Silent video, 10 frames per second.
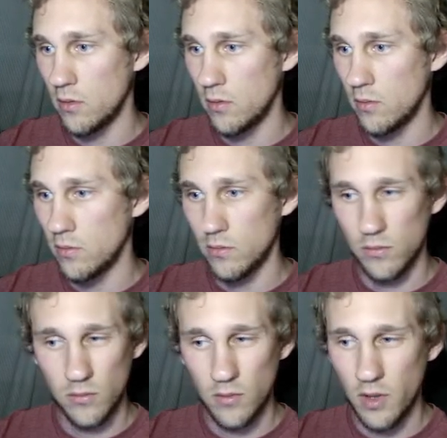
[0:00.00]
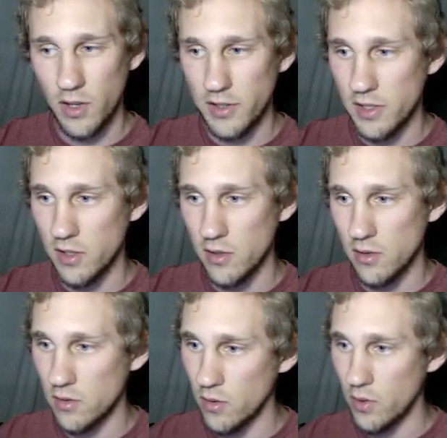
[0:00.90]
I think that's
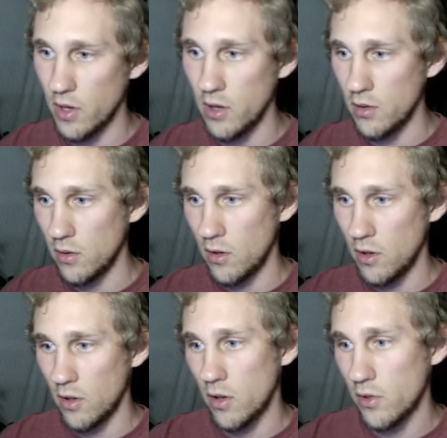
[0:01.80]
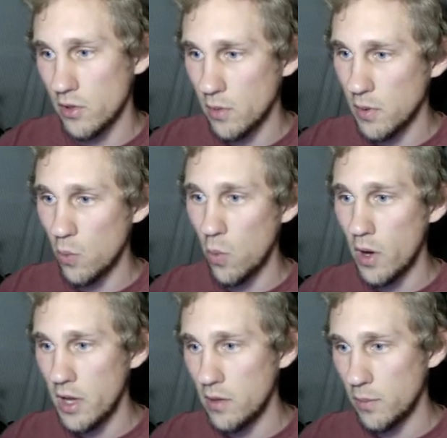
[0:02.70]
6. Okay. Color is going to be
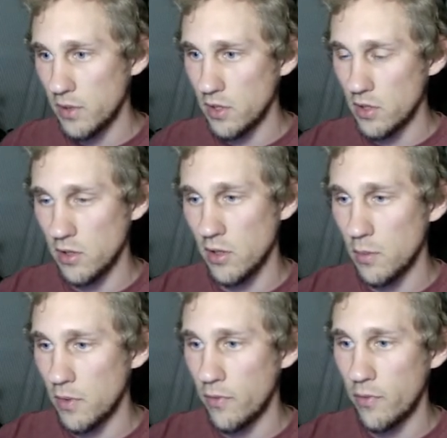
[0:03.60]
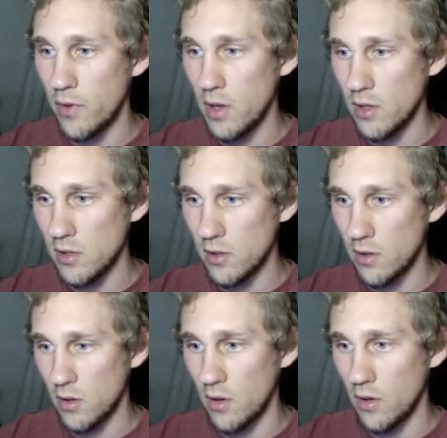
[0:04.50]
white. Position is going to be fixed.
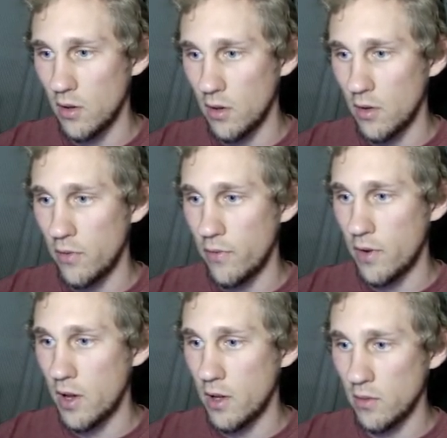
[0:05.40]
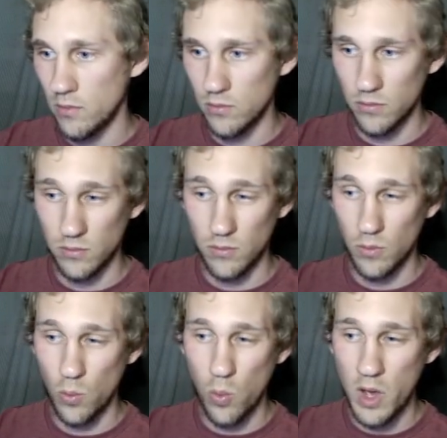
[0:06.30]
Font
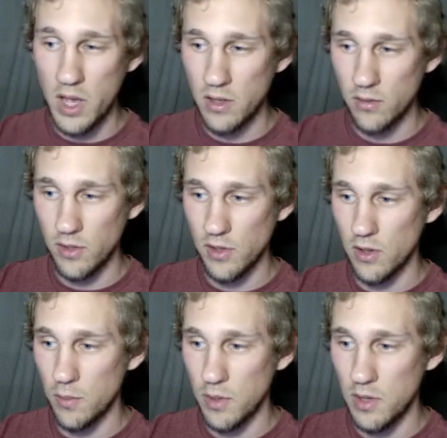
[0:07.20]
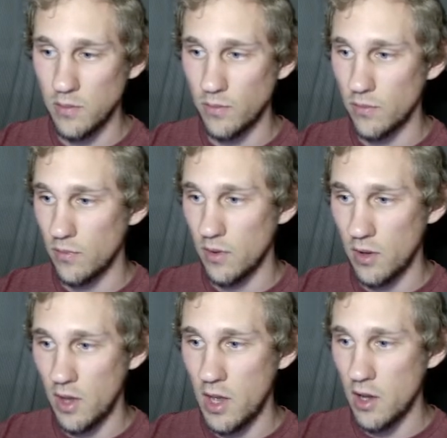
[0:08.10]
weight is going to be
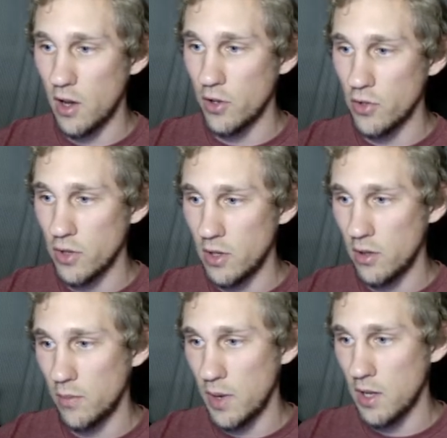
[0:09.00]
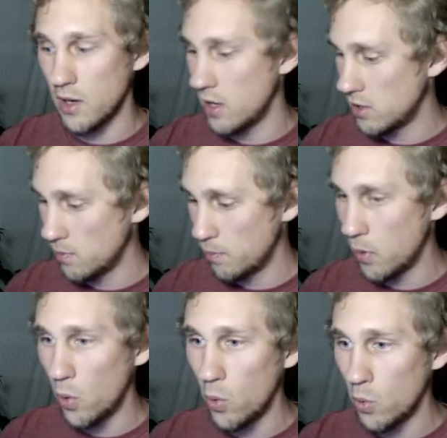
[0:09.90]
800. Make it nice and
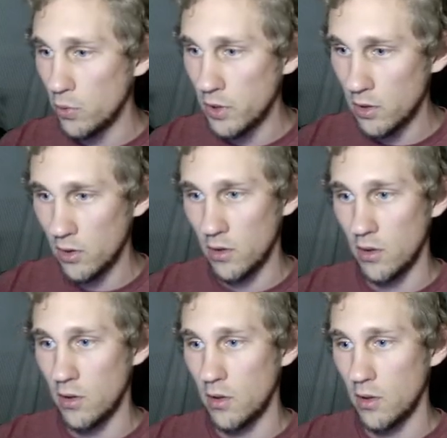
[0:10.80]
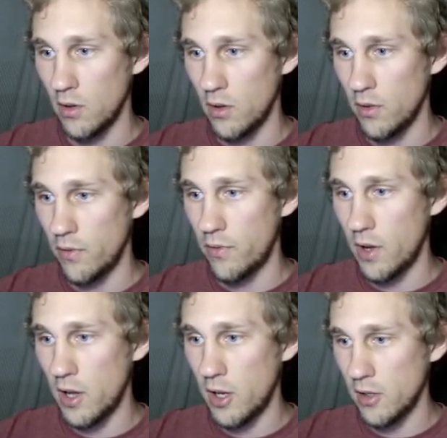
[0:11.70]
bold.
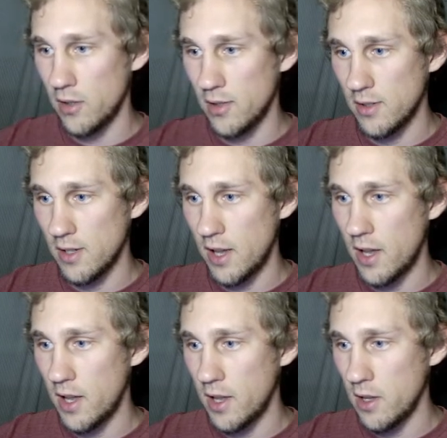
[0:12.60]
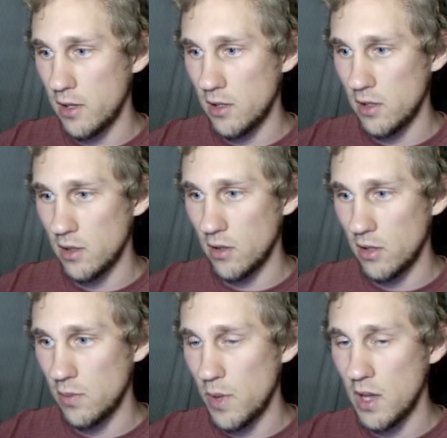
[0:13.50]
Font size,
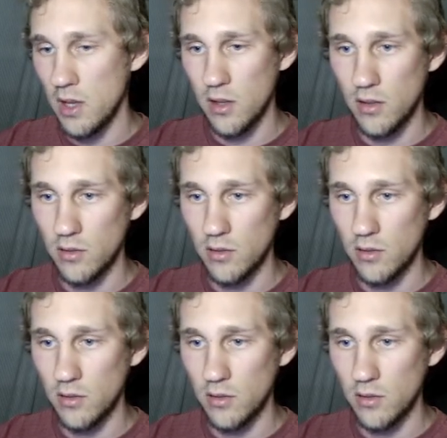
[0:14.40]
let's make it